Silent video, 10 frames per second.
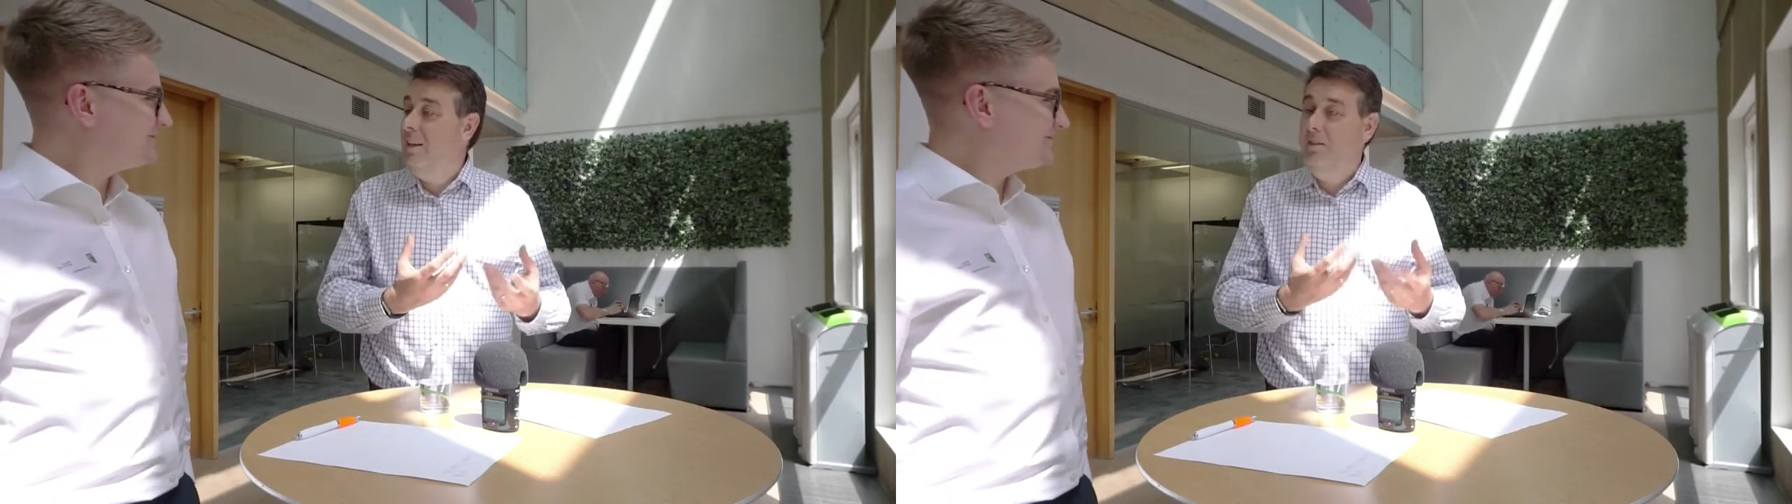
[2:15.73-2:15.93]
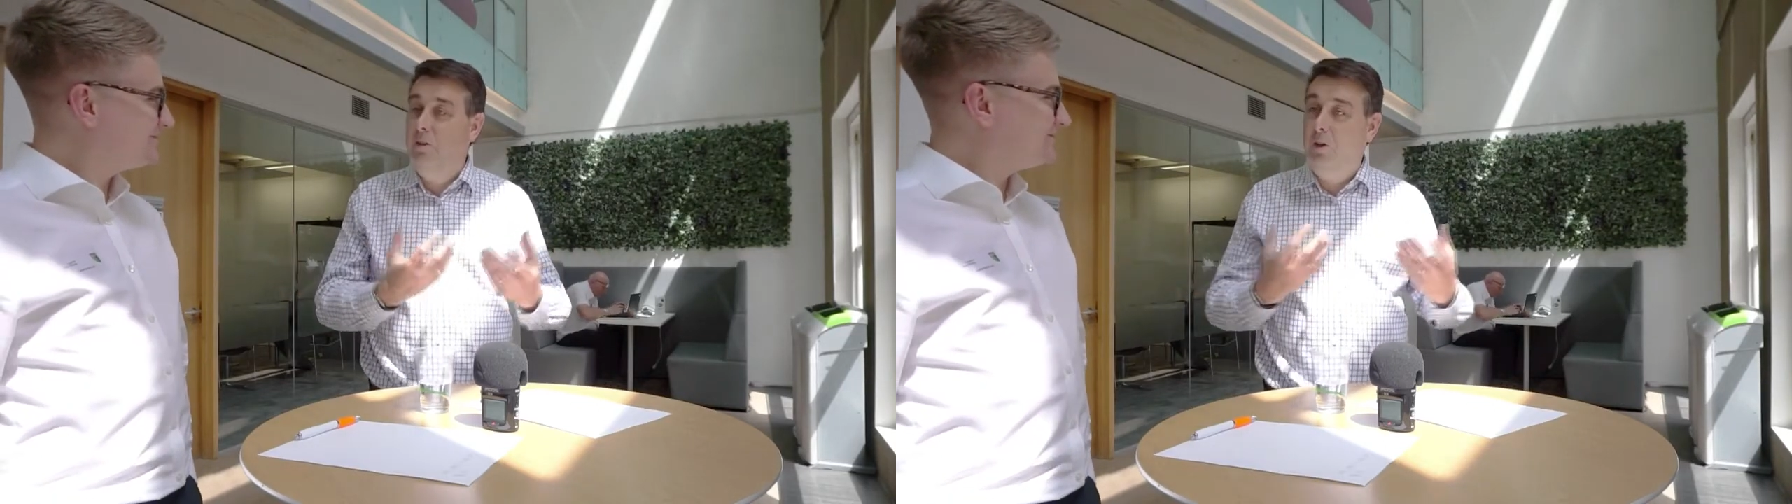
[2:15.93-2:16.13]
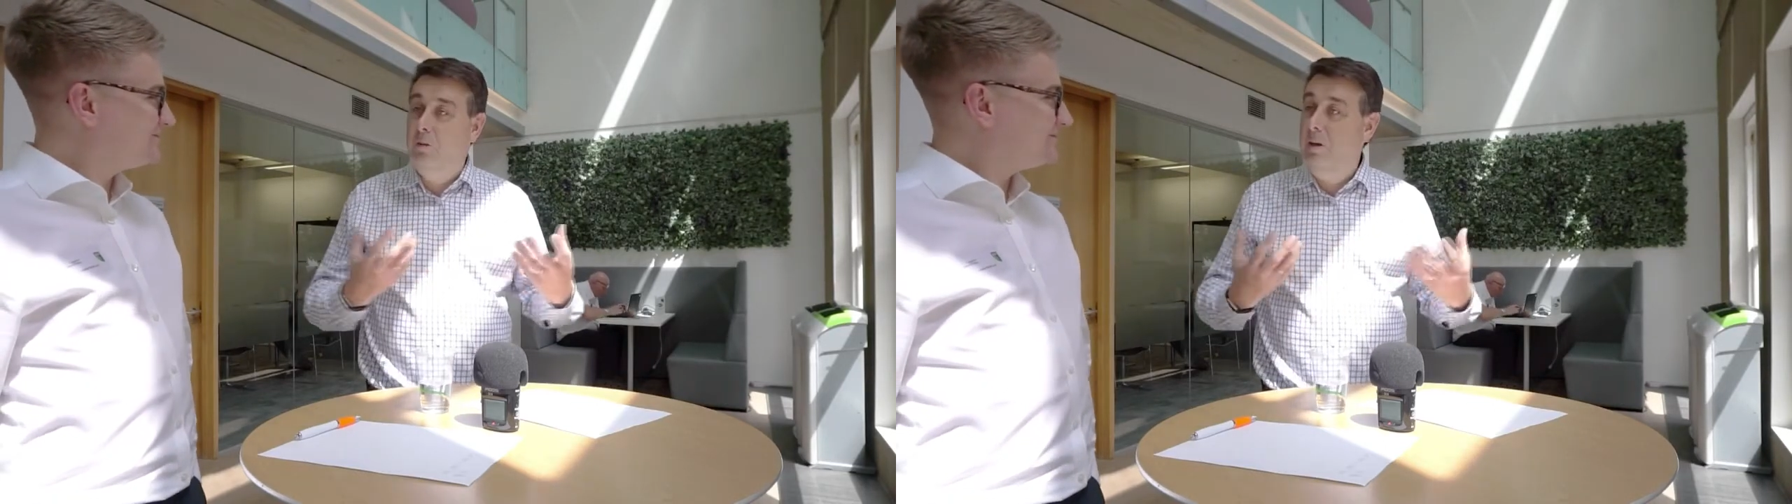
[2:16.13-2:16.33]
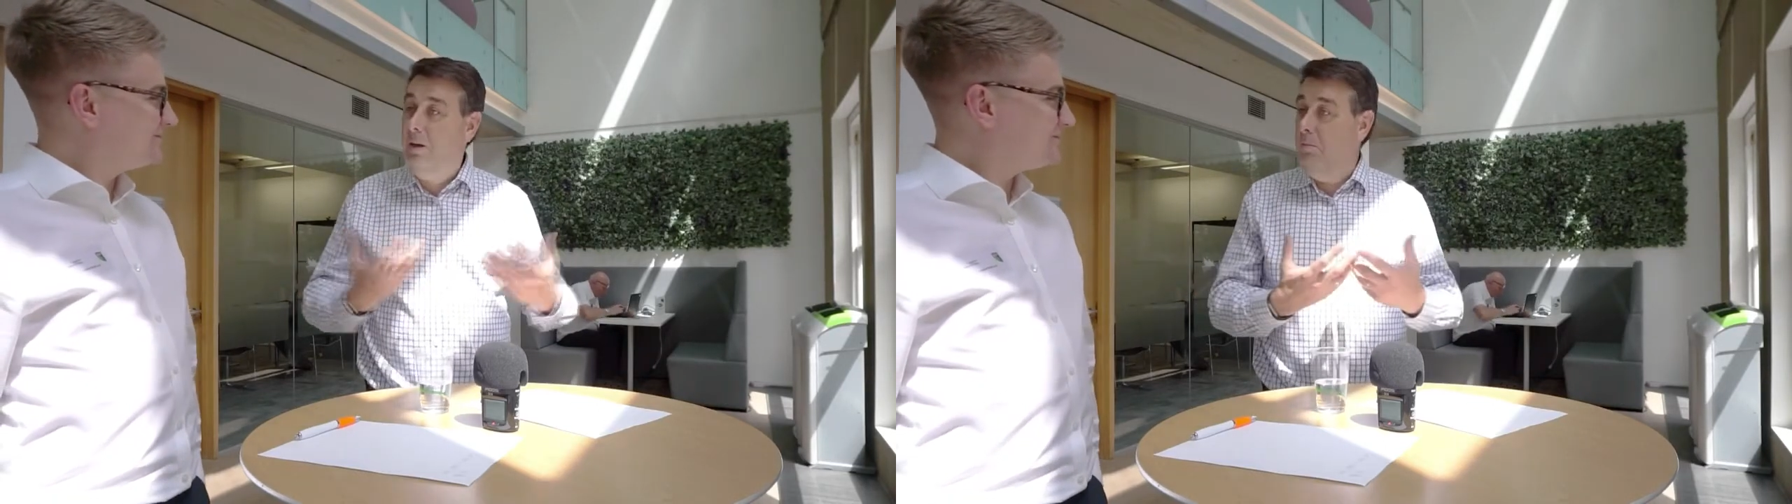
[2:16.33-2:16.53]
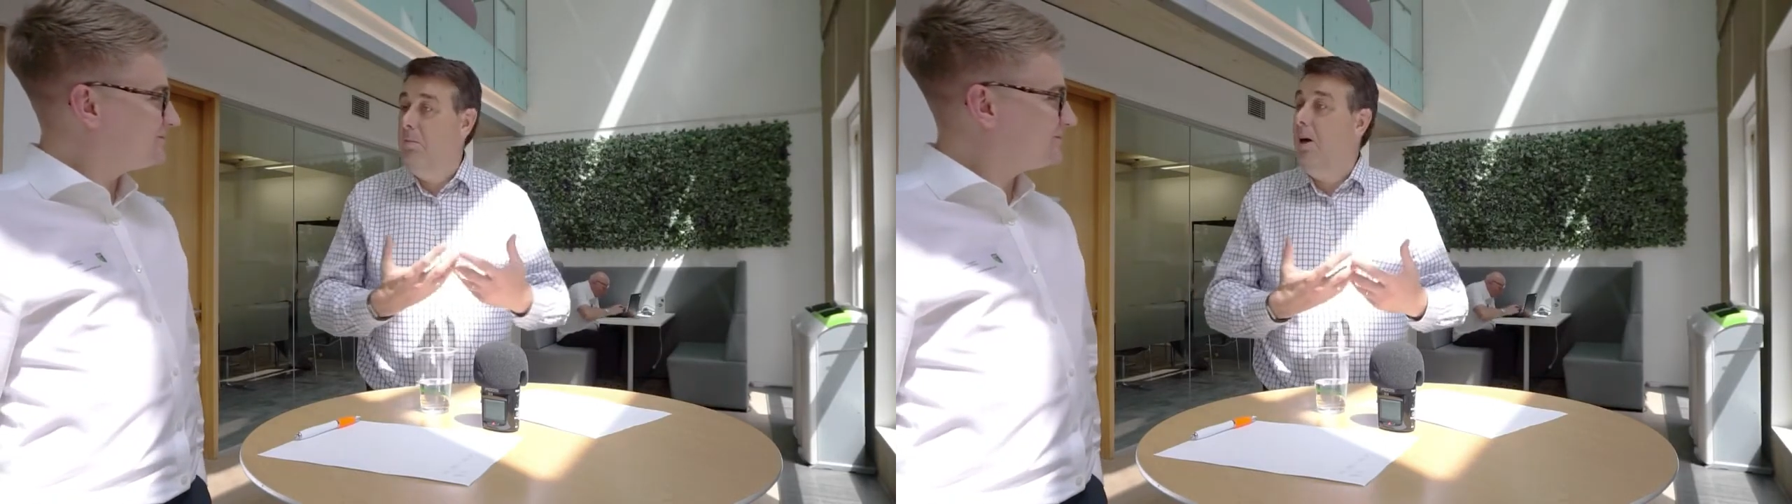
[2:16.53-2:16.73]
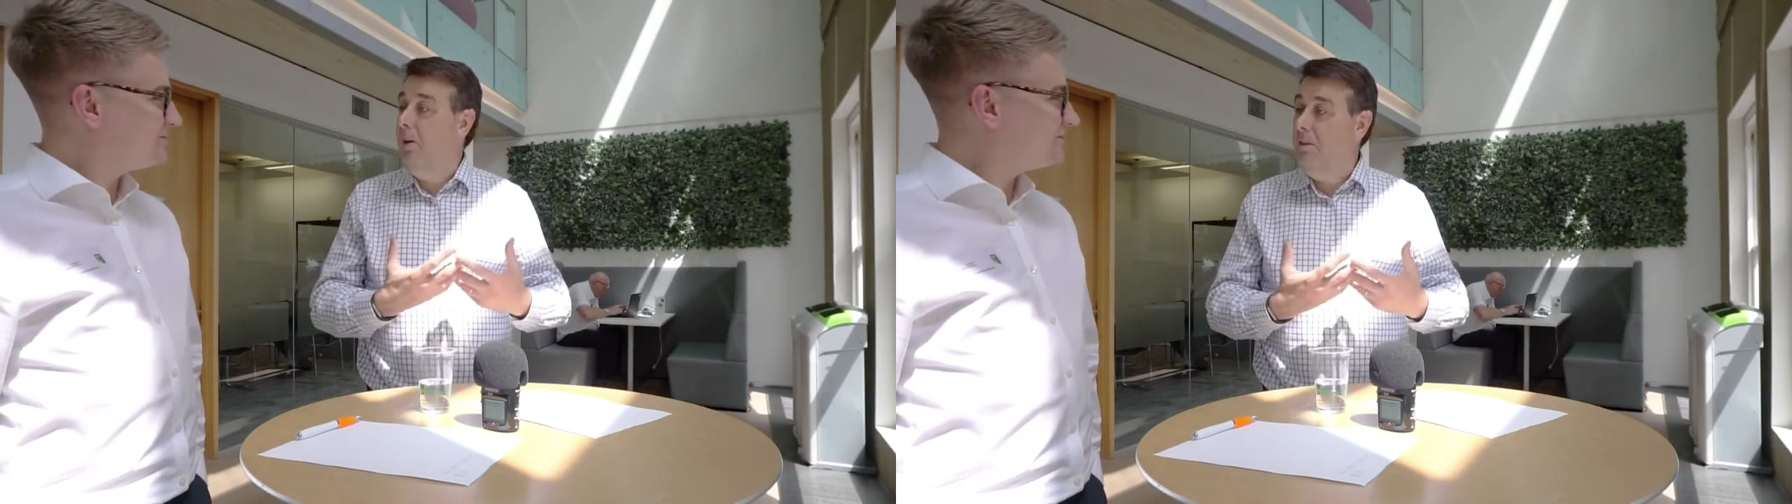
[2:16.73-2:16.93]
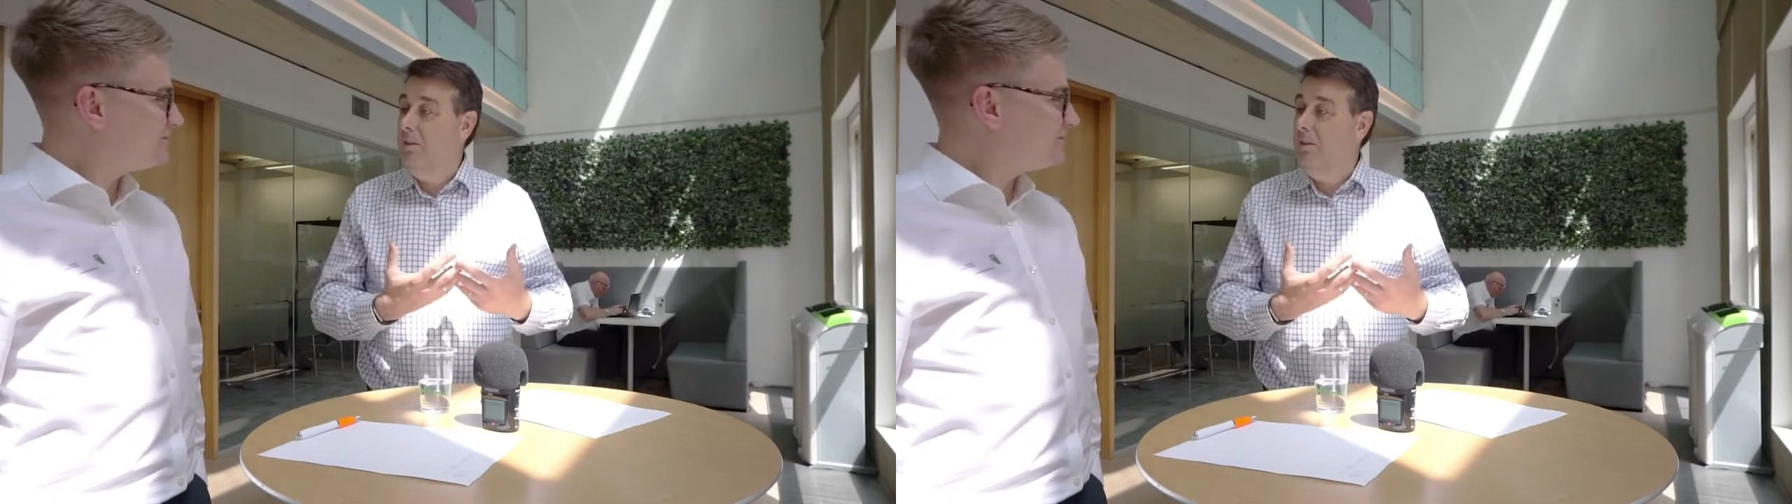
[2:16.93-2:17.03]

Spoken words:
You've got to be part